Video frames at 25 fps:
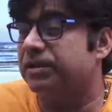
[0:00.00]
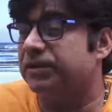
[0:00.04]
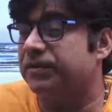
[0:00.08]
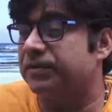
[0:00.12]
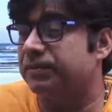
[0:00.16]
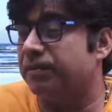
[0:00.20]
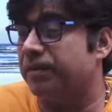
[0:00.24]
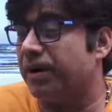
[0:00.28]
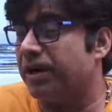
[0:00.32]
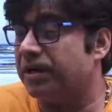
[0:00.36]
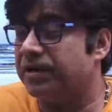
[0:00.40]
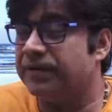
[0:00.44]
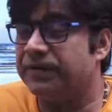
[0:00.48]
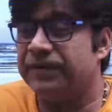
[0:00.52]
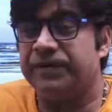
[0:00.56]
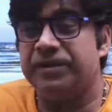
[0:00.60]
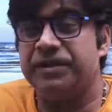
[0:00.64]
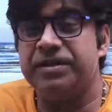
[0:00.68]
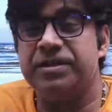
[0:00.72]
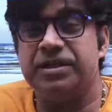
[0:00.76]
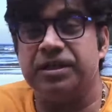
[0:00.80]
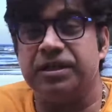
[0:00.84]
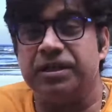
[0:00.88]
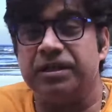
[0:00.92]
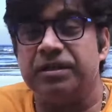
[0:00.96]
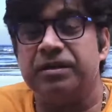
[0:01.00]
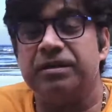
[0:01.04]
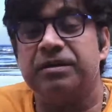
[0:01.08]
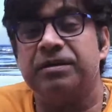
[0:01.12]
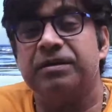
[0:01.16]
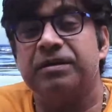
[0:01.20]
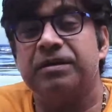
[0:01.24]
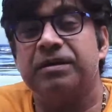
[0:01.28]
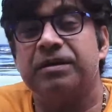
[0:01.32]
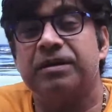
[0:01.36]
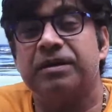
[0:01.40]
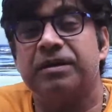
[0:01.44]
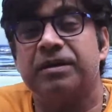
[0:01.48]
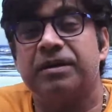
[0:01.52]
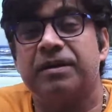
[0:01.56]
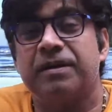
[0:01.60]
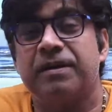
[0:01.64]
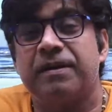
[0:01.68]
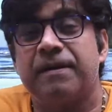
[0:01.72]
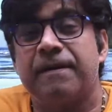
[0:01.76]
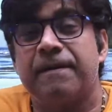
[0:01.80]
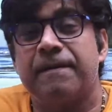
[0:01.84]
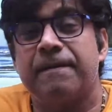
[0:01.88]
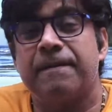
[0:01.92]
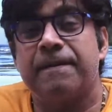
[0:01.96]
a smart city
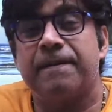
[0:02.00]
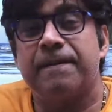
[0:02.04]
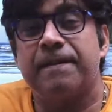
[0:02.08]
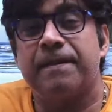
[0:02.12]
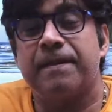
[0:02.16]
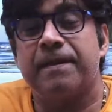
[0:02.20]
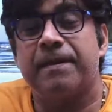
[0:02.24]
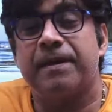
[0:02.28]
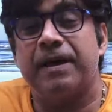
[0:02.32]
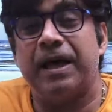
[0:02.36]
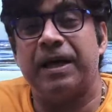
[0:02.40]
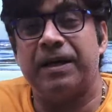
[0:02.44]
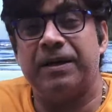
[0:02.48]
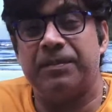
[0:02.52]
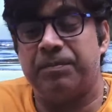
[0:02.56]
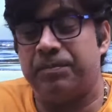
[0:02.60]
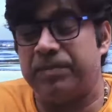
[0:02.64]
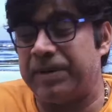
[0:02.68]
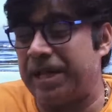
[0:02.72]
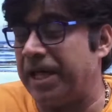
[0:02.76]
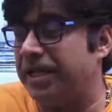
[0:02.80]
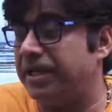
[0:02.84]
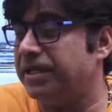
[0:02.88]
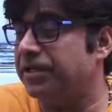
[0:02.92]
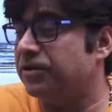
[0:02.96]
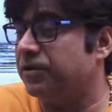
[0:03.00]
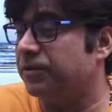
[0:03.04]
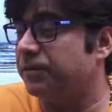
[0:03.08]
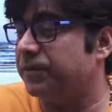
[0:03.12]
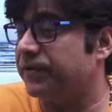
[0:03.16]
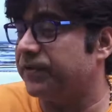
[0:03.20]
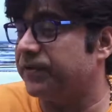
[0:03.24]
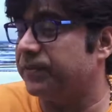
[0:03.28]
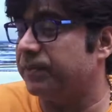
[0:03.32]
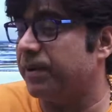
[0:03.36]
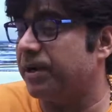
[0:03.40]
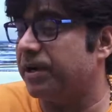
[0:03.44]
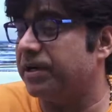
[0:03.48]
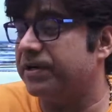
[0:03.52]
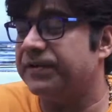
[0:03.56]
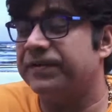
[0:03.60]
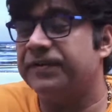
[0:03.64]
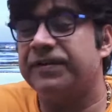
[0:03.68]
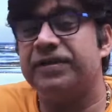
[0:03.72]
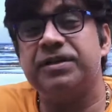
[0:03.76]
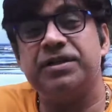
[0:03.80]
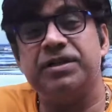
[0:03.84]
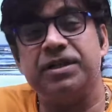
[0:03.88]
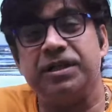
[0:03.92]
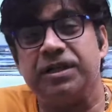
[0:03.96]
and planning of a smart
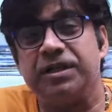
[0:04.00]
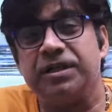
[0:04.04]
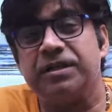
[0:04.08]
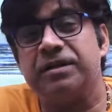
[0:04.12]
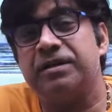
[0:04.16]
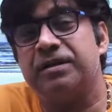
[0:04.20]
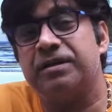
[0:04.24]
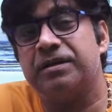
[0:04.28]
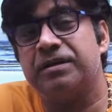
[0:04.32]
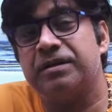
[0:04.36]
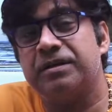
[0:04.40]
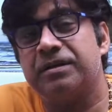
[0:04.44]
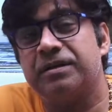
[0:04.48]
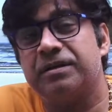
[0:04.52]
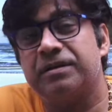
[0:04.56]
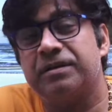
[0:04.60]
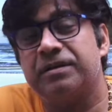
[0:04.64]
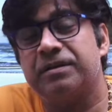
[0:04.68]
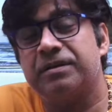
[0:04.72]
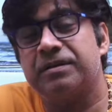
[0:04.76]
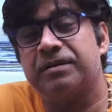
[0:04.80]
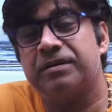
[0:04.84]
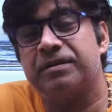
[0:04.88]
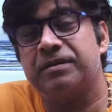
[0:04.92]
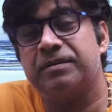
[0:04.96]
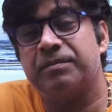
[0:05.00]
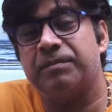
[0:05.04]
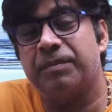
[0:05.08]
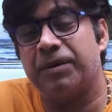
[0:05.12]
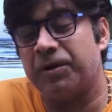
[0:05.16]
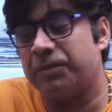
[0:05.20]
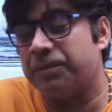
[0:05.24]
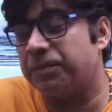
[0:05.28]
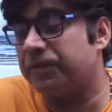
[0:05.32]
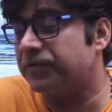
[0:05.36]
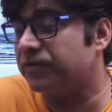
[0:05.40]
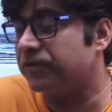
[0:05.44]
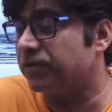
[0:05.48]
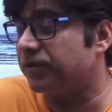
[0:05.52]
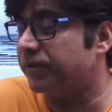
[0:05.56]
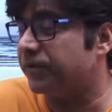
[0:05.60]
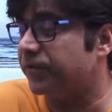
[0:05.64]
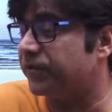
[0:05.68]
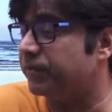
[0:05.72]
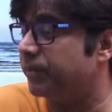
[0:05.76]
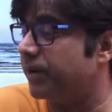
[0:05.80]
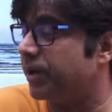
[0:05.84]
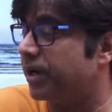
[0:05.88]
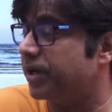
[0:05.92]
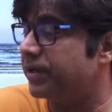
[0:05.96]
city, purpose of a
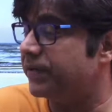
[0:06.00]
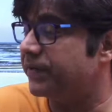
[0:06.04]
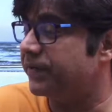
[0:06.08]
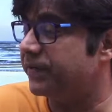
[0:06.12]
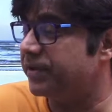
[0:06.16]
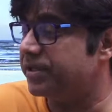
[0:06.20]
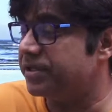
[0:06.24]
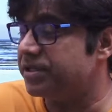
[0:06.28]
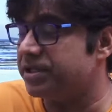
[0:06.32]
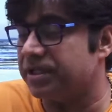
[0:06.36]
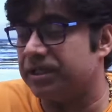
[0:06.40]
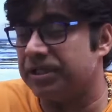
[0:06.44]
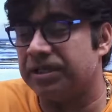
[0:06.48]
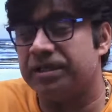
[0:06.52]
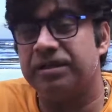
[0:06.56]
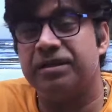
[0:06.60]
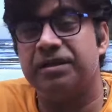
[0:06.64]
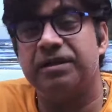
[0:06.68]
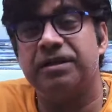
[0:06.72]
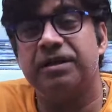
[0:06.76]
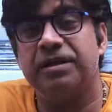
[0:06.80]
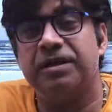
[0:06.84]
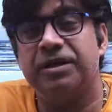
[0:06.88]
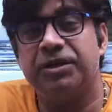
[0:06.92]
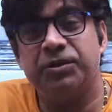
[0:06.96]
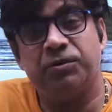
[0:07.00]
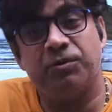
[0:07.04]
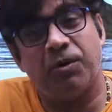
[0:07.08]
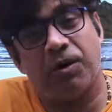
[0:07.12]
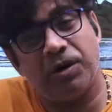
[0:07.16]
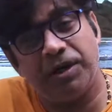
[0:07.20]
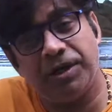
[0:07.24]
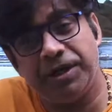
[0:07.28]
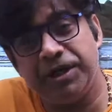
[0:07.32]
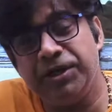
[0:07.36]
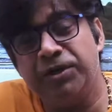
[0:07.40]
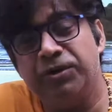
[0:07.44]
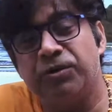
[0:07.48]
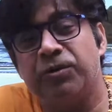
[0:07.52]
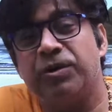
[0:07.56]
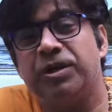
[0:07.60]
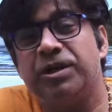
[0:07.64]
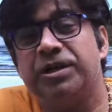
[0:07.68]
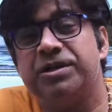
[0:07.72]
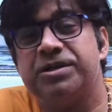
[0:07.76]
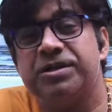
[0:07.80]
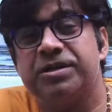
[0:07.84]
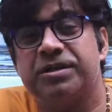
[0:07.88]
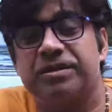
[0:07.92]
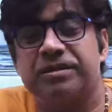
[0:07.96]
smart city, you already know
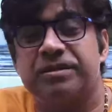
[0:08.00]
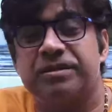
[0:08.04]
it.